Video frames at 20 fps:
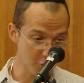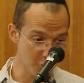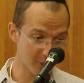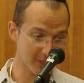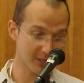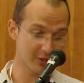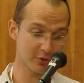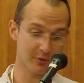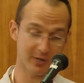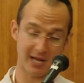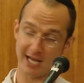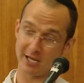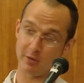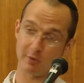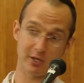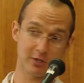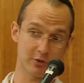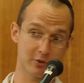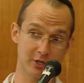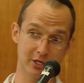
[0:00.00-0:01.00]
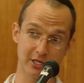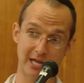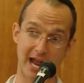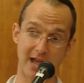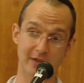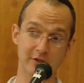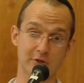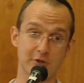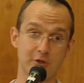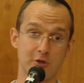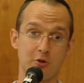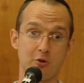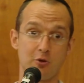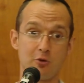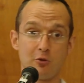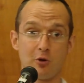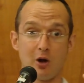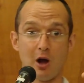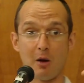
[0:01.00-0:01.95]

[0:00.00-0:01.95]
You can do it any way. You can either do